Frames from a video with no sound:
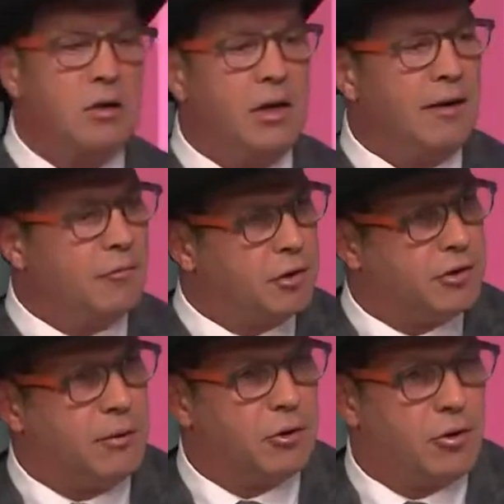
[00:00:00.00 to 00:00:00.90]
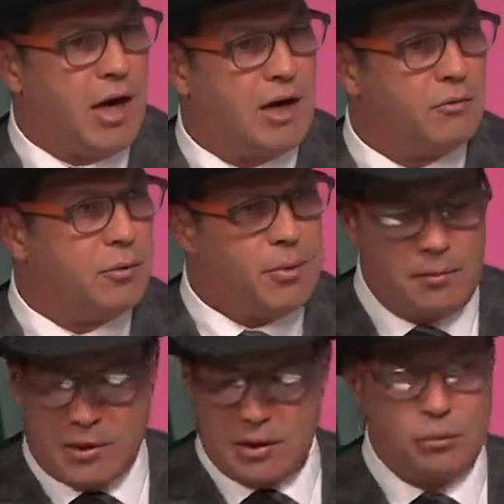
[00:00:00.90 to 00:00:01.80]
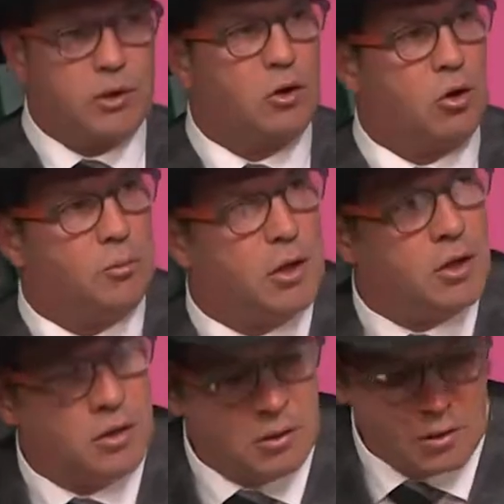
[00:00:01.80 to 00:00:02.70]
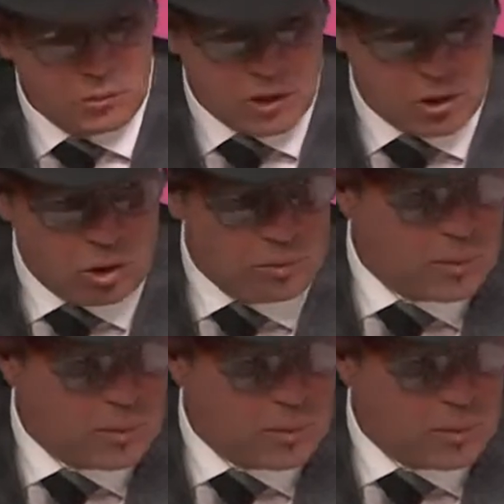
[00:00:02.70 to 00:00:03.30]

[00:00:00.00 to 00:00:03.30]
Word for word: have on a Democrat and a Republican, and we call them the, we call them the